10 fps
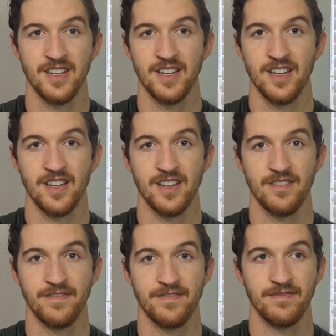if
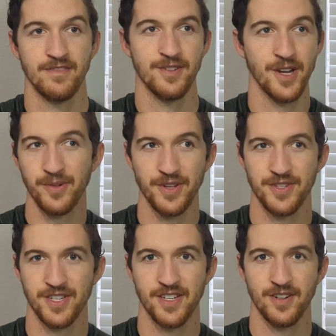you don't
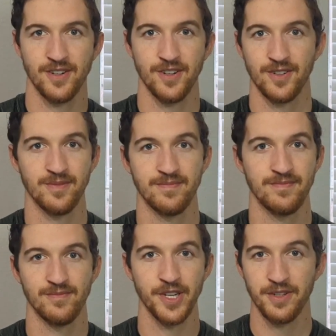use it, or
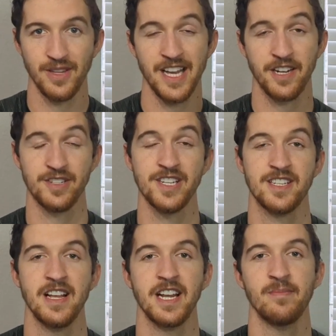what you like or
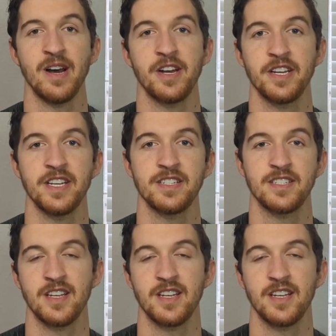dislike about it.